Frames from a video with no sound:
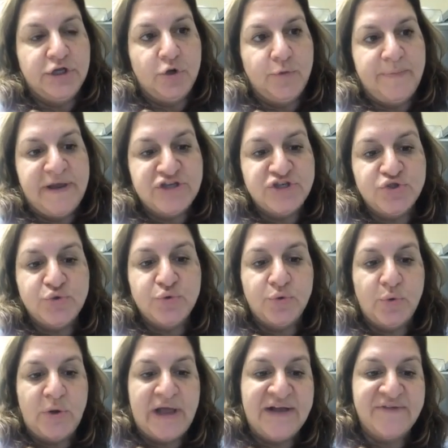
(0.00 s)
patients
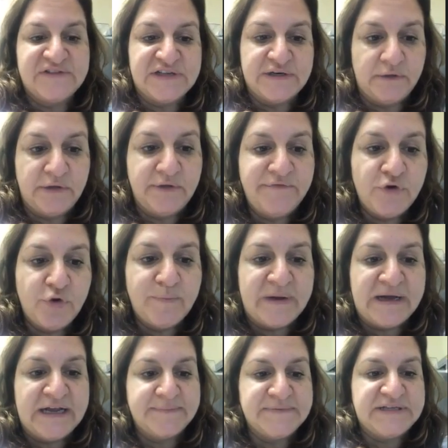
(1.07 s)
who have sentinel lymph node
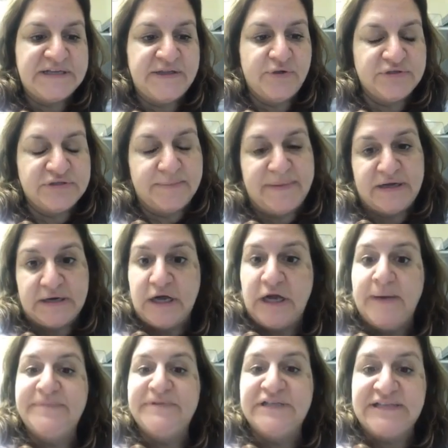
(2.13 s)
biopsy, there's about
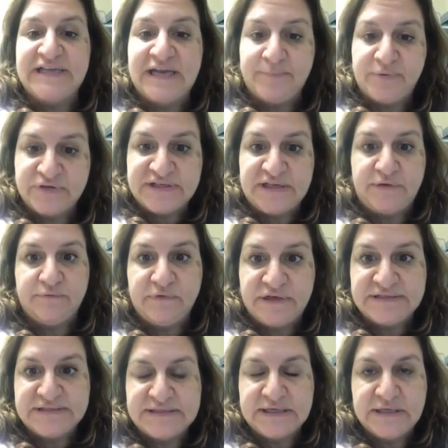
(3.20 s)
up to 10%
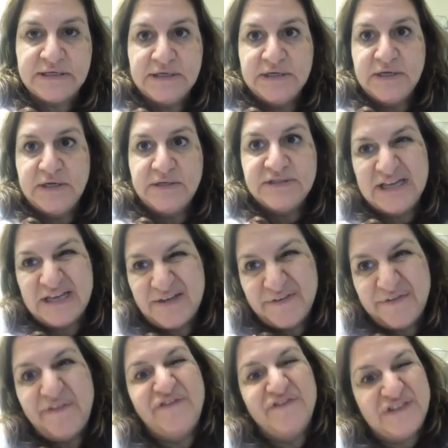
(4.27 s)
risk, 10 to
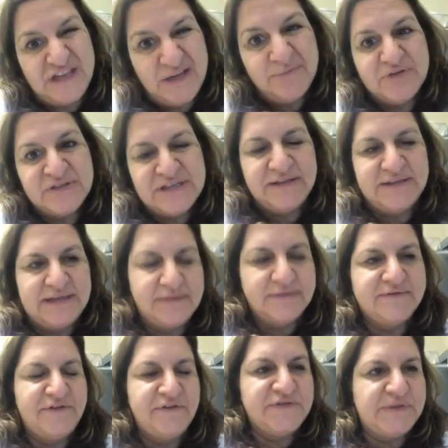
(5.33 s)
15%, that
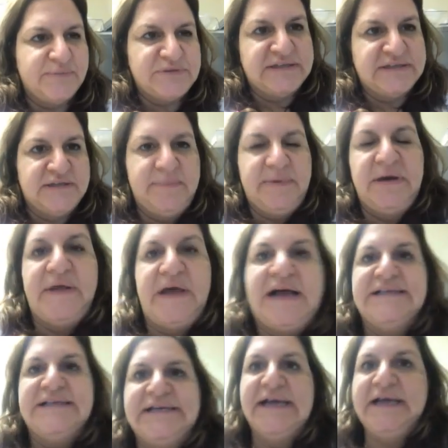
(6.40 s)
15% is a bit on the
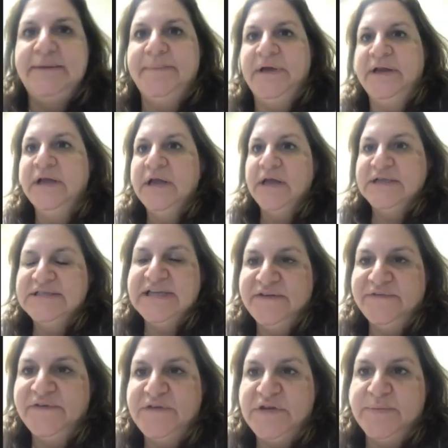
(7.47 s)
high side, but
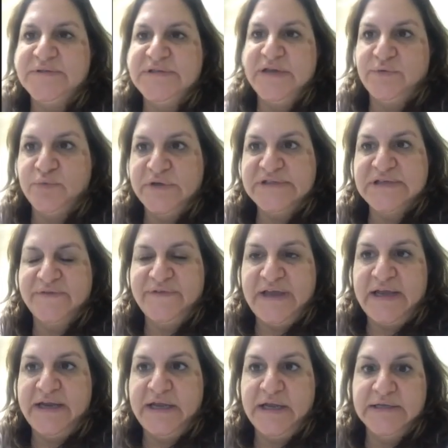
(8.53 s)
10 to 15% risk of
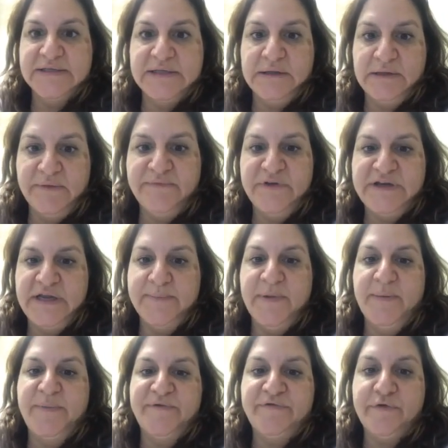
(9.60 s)
getting
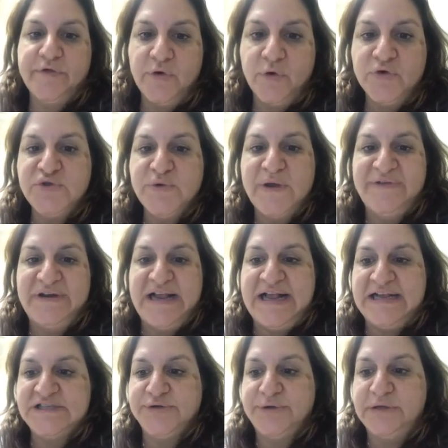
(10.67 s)
lymphedema. But for those who have an
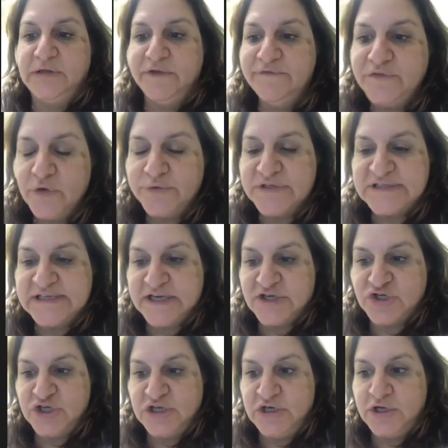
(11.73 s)
axillary lymph node
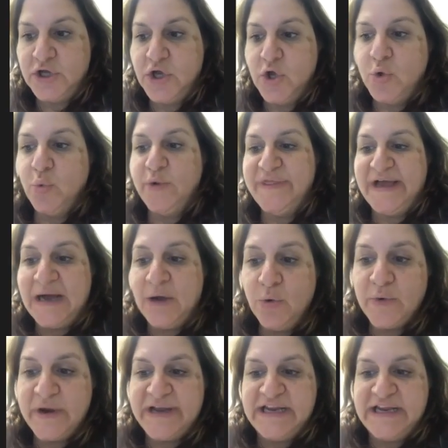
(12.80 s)
dissection
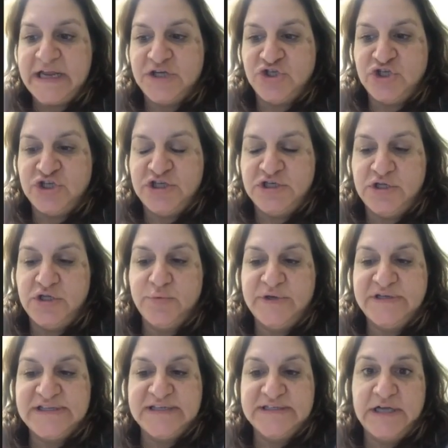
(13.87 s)
Without radiation, the
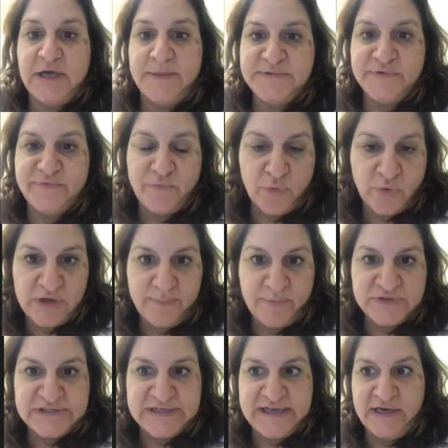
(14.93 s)
risk is up to
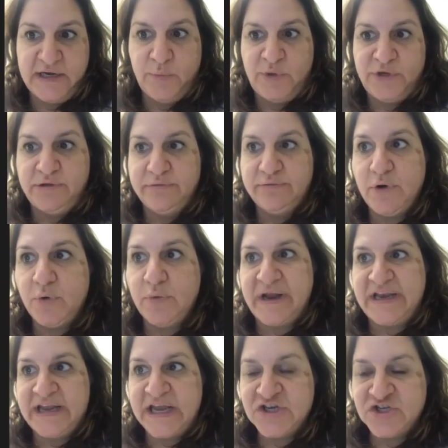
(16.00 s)
40%. And when you throw
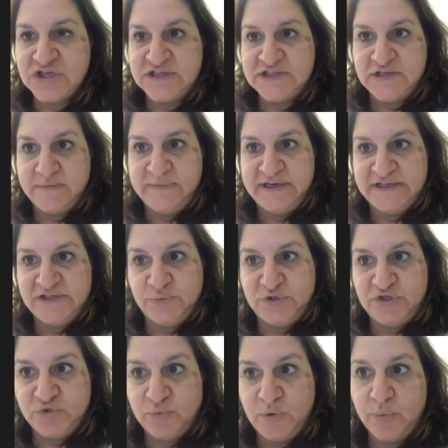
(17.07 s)
radiation into the mix,
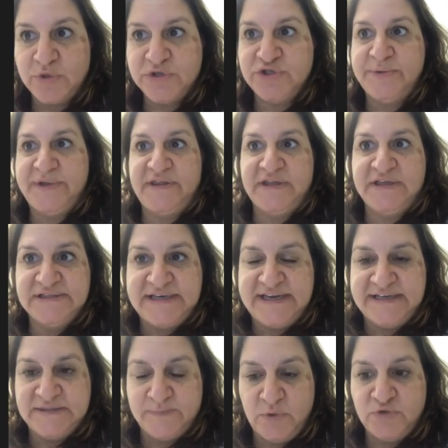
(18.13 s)
which is what we're doing these
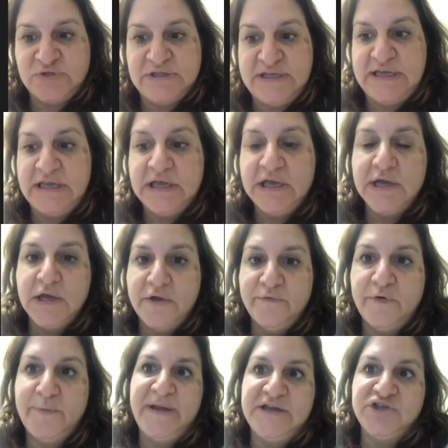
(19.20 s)
days, mostly
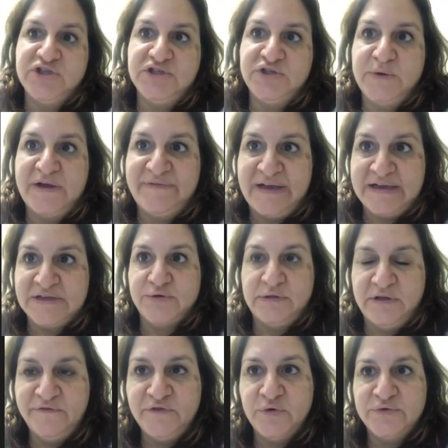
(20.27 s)
for patients who have X-ray
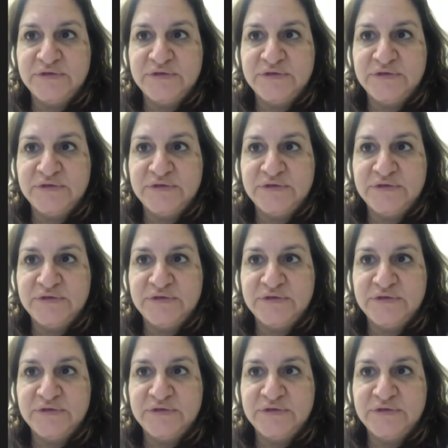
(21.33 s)
lymph node